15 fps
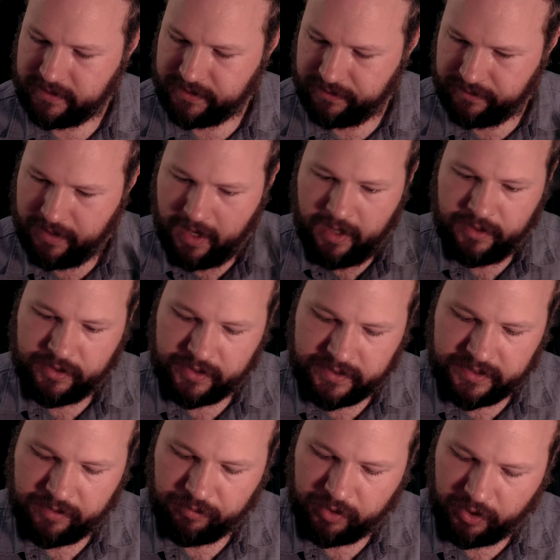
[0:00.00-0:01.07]
So just
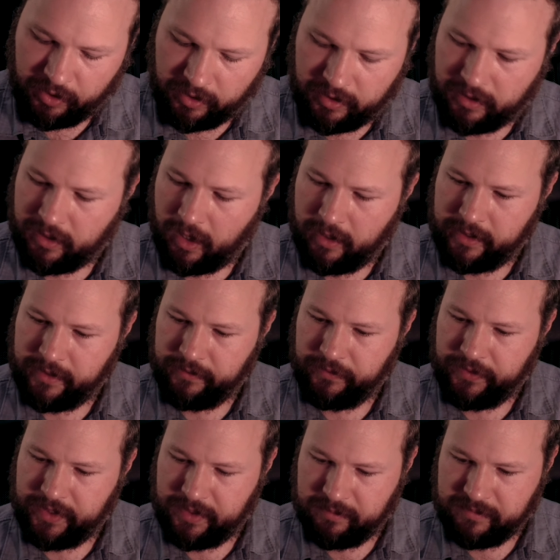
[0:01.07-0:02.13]
some Kierkegaardian
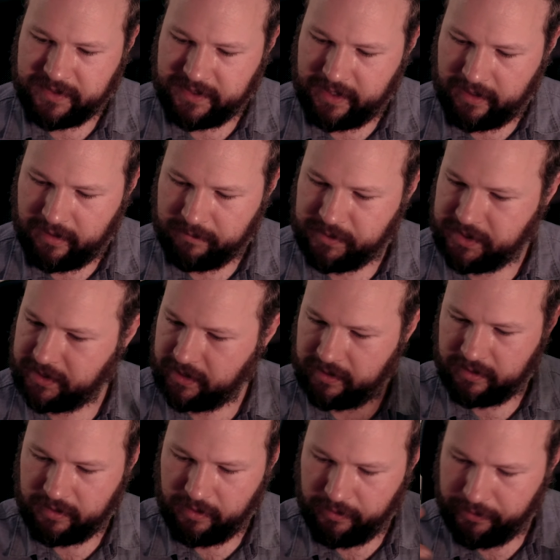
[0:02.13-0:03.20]
themes now. I'm just going
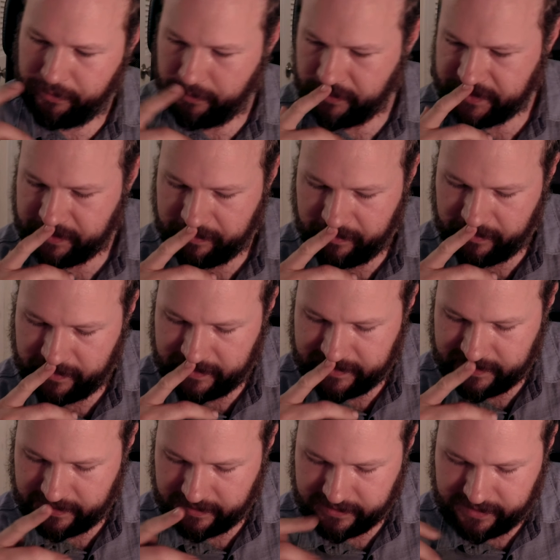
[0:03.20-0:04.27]
to go through some of
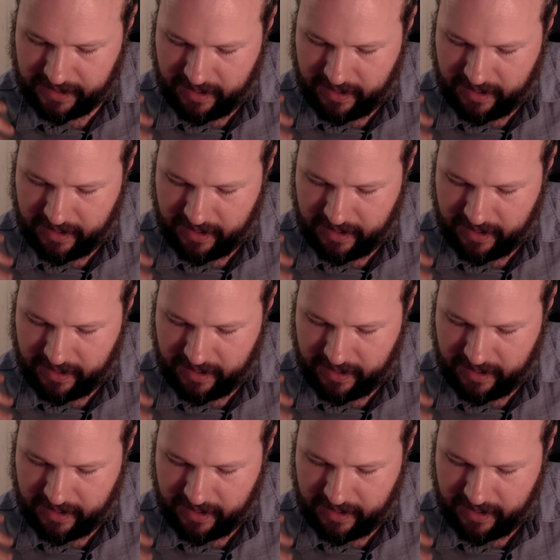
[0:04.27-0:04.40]
these things.